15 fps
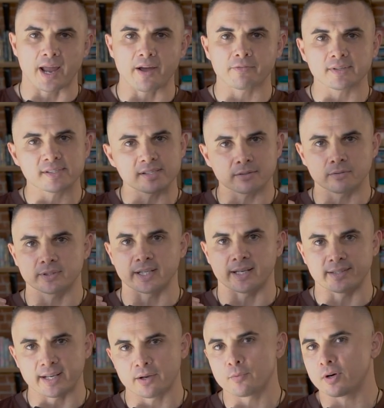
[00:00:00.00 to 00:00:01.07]
every single day.
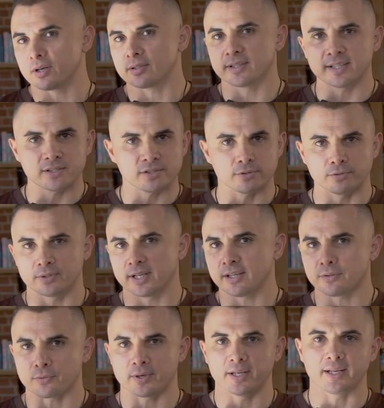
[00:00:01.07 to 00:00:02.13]
Day 1, day 2, day
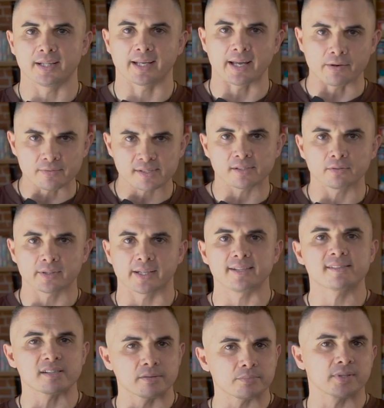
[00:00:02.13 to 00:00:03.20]
3, like every single day
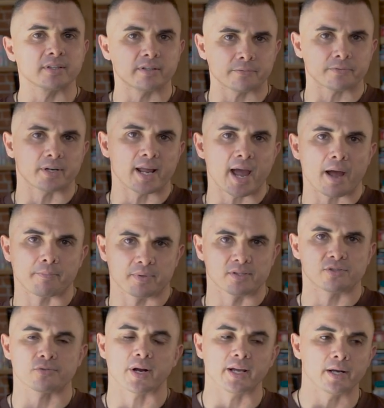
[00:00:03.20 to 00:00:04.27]
something different
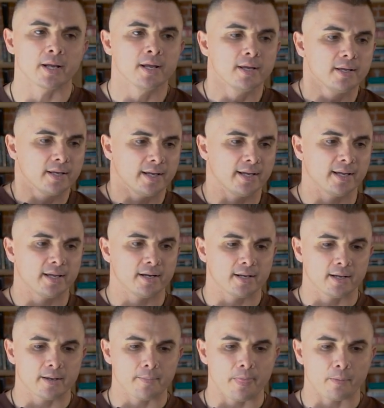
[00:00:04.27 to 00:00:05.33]
happens, right? And
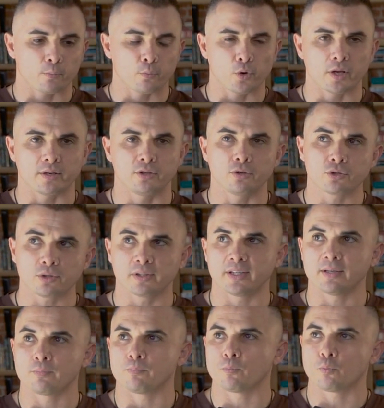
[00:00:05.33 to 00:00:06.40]

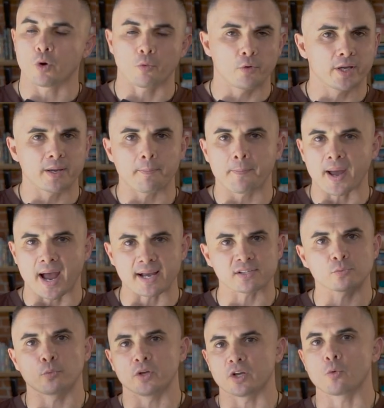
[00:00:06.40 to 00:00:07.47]
when we get
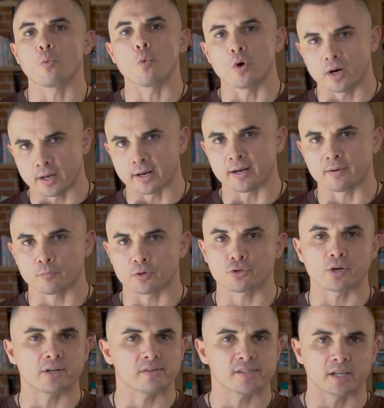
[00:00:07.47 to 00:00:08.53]
past week 1, we're
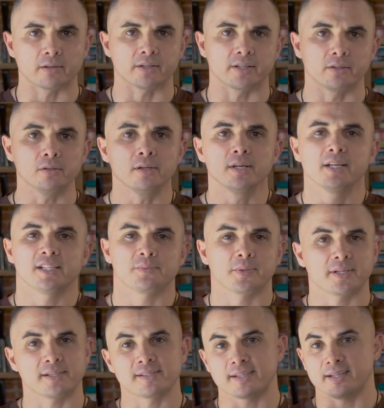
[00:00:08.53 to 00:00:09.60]
trying to sell a deal, it's
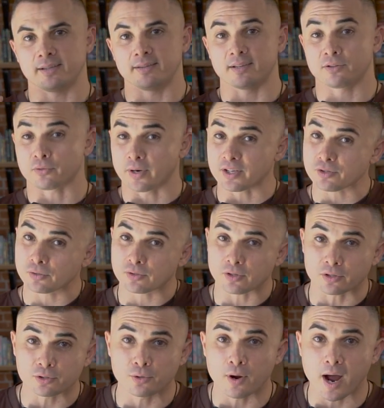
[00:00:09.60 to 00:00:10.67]
because the thresholds
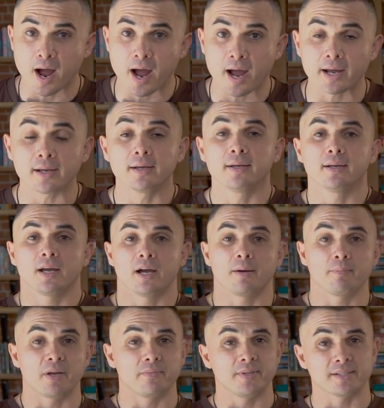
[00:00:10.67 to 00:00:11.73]
are too high.
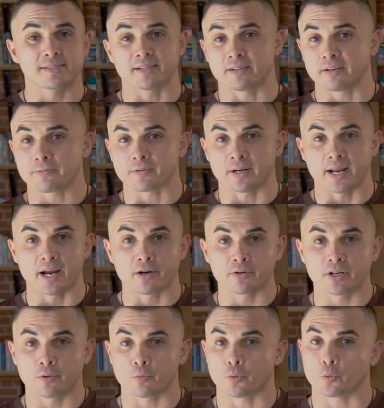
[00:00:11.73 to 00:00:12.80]
Maybe it's a different
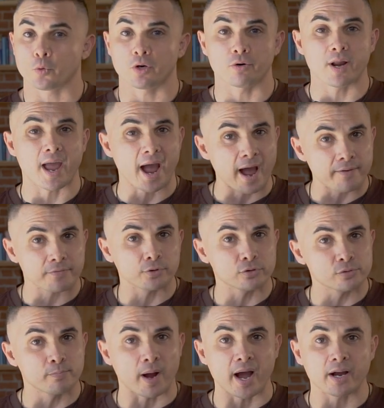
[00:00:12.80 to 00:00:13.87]
area where we don't have
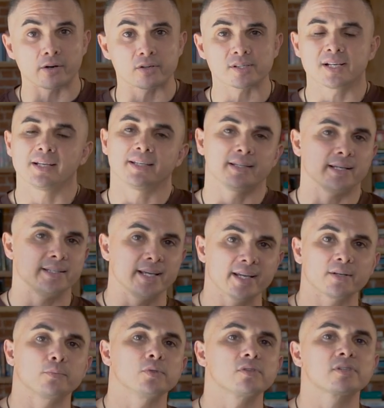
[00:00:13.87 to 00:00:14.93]
those buyers,
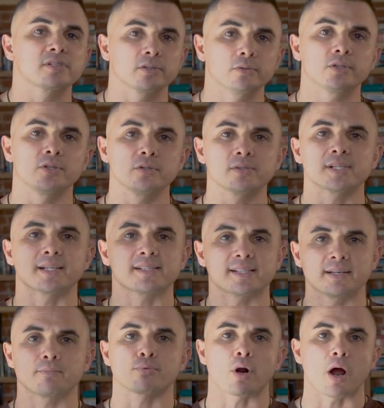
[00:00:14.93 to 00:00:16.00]
yet we'll still use that
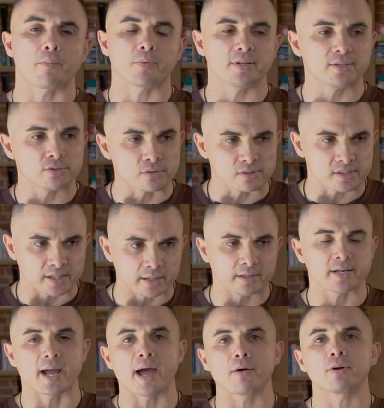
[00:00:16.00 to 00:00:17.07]
same property to send
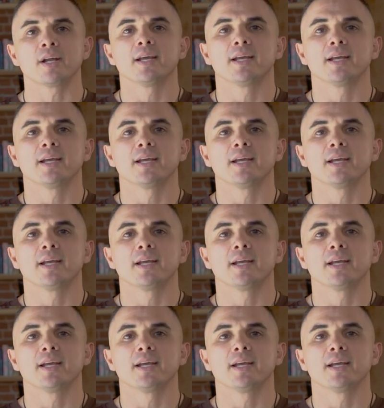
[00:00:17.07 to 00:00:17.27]
it out